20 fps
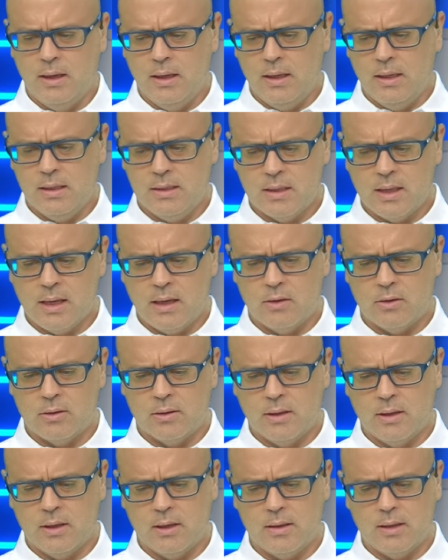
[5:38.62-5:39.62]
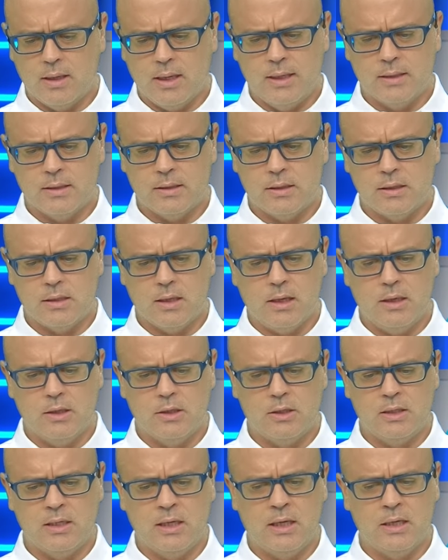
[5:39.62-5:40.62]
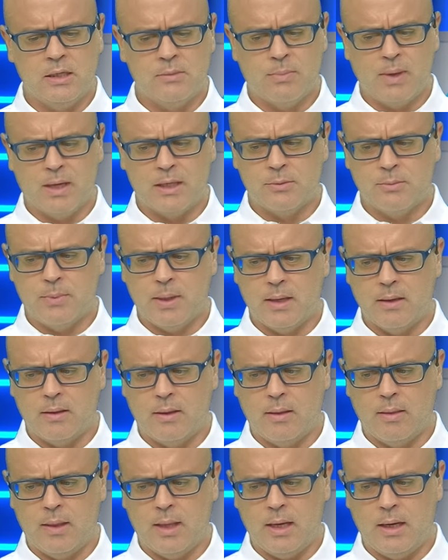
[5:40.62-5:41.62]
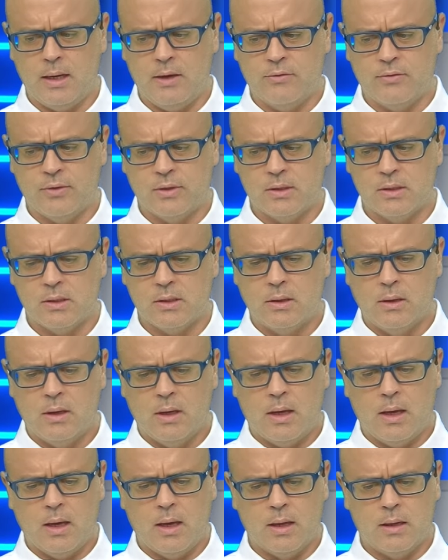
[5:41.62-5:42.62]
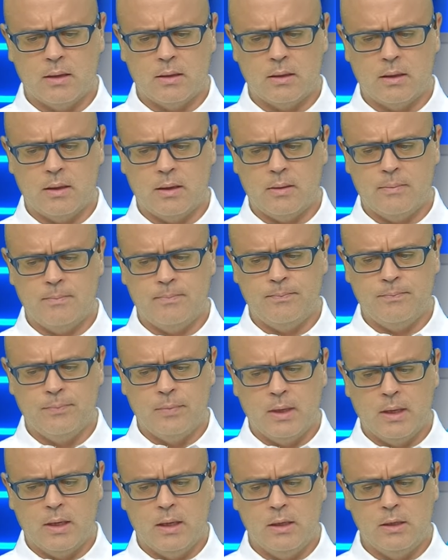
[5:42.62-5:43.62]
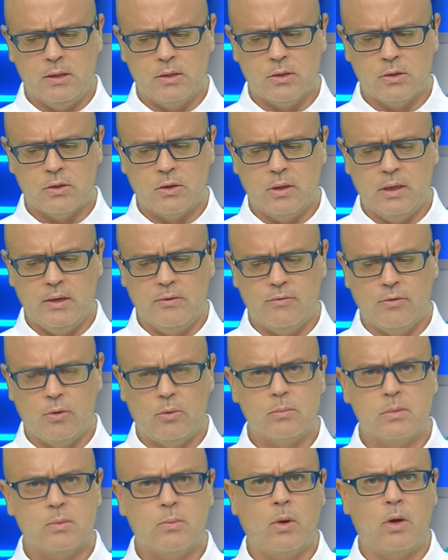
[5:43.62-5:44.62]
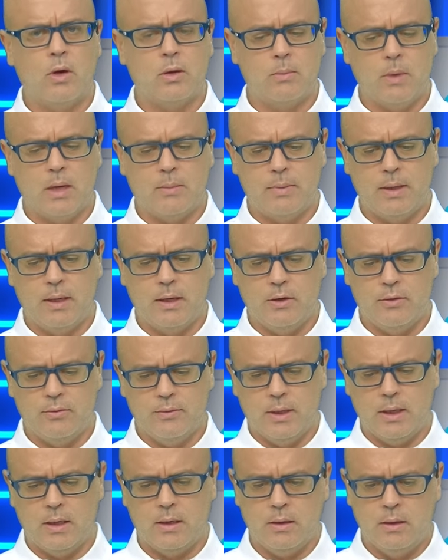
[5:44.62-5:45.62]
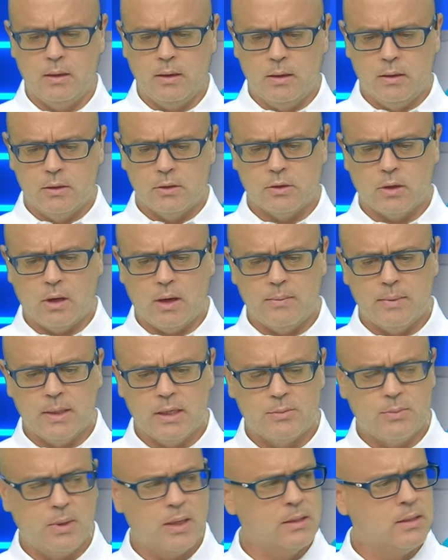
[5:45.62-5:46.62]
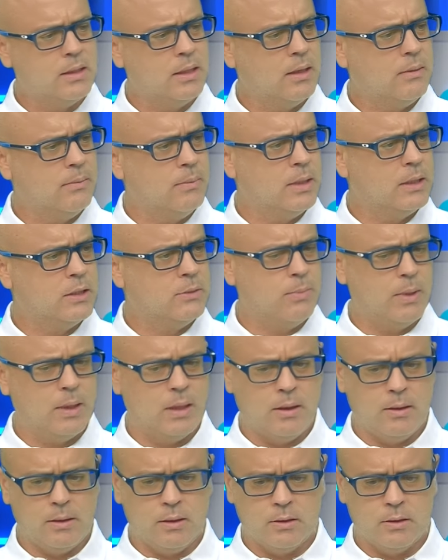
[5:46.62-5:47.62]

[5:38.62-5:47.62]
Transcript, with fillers: He stayed on in the latter stages. He's much better than that effort, and um, he certainly forms part of my play over here. So I'm expecting a much better